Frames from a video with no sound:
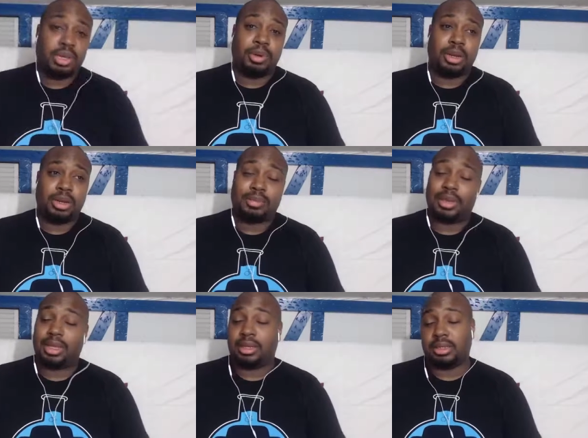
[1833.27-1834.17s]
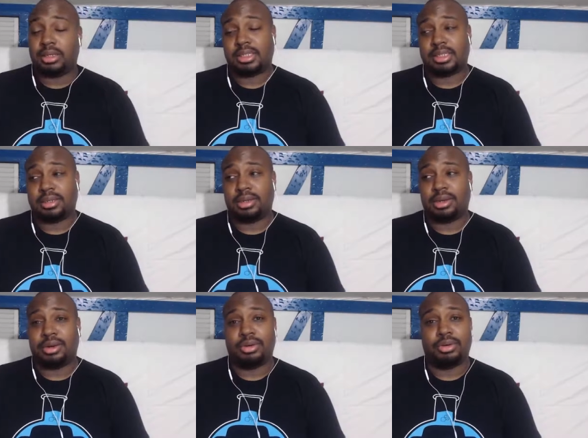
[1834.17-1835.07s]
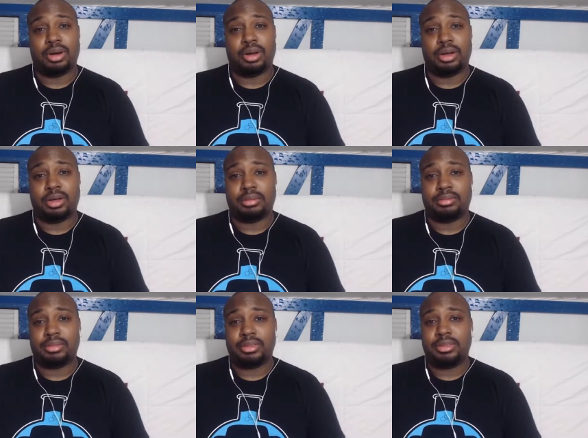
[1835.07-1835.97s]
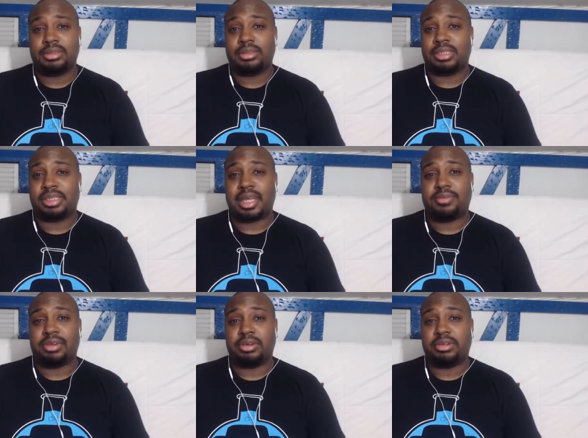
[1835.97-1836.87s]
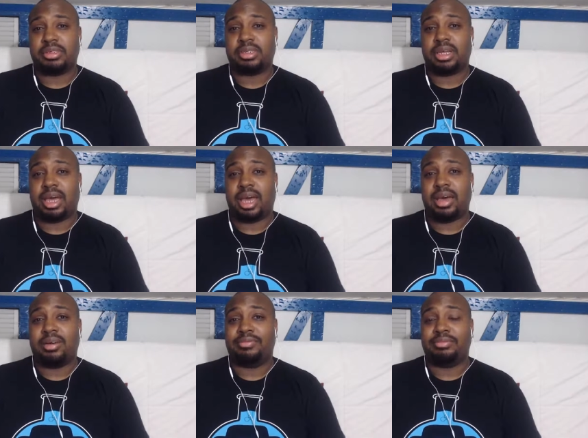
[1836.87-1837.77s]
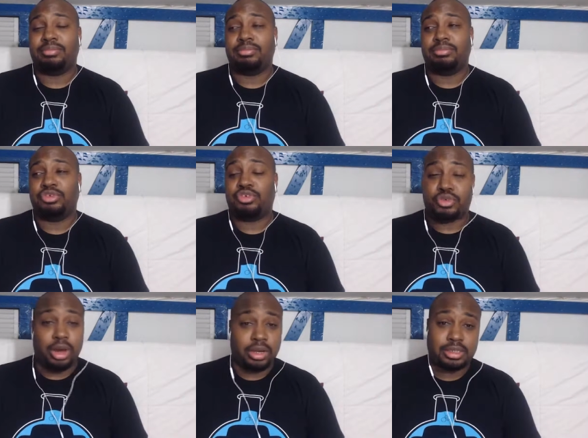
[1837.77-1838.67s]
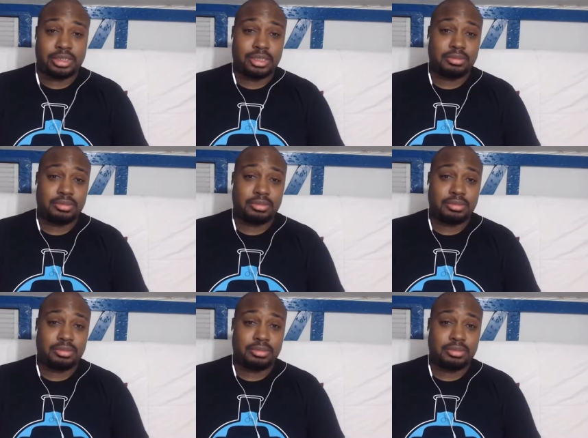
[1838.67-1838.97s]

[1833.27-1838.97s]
but I mean, listen, you know, uh, the Saviors have trucks,